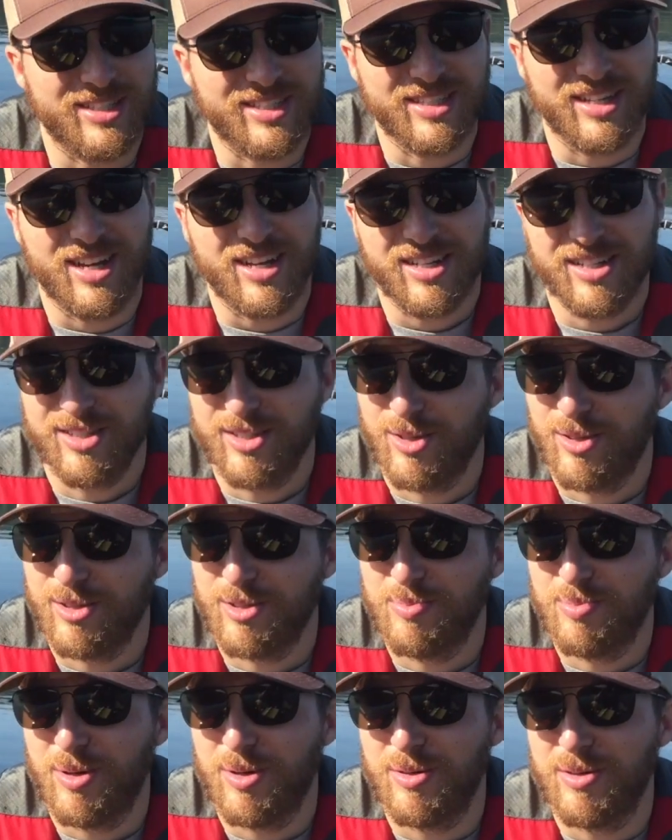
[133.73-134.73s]
of sucks. So
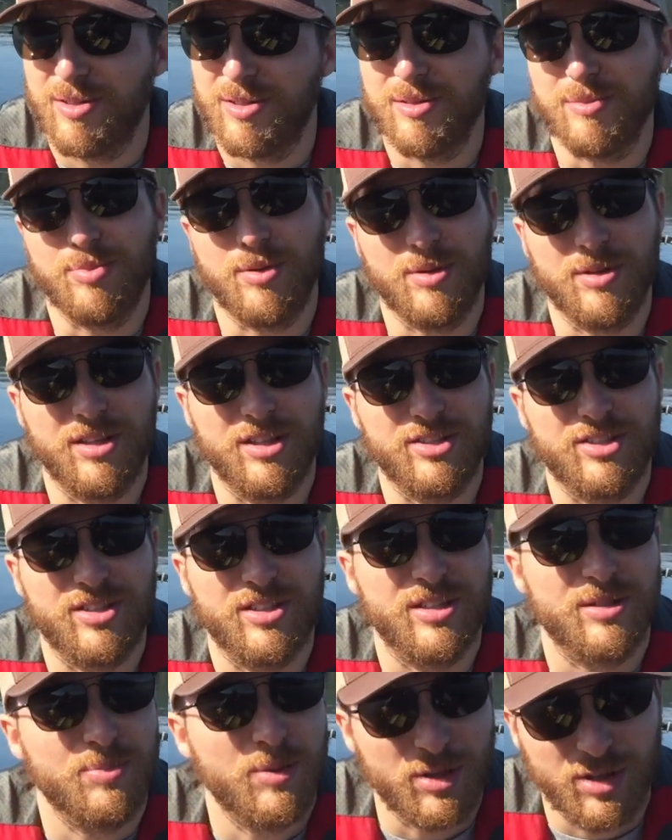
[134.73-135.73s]
it's probably lunch.
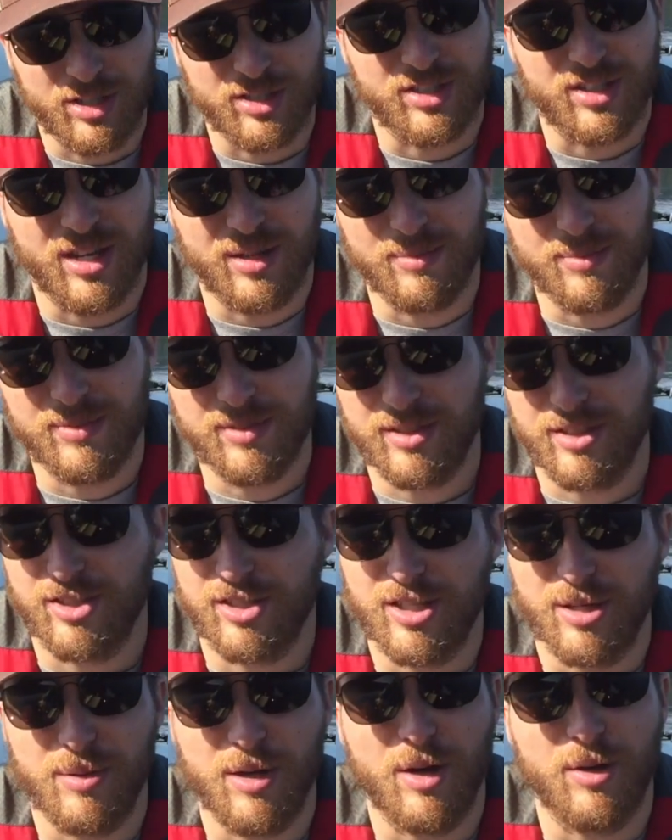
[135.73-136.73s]
It's about lunchtime. It's
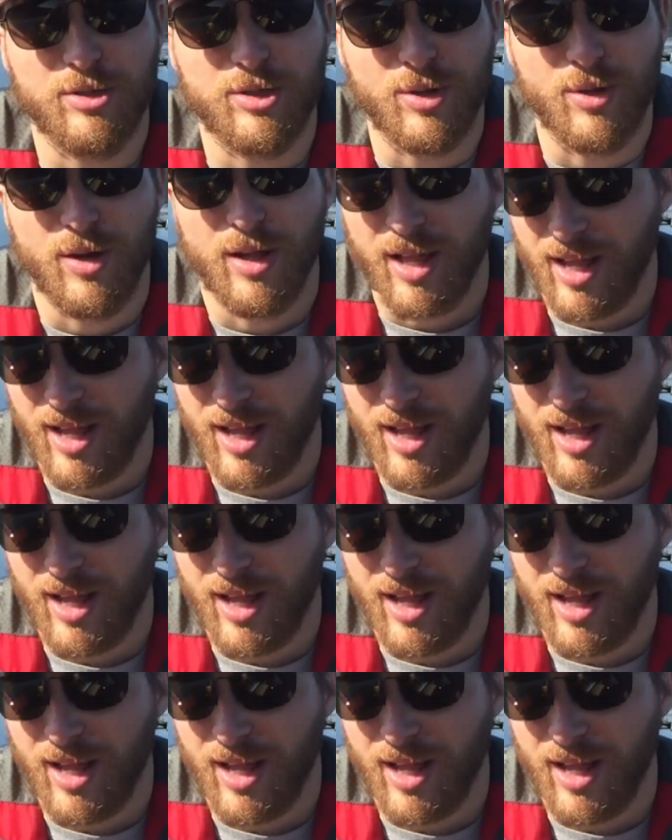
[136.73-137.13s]
lunchtime hour. So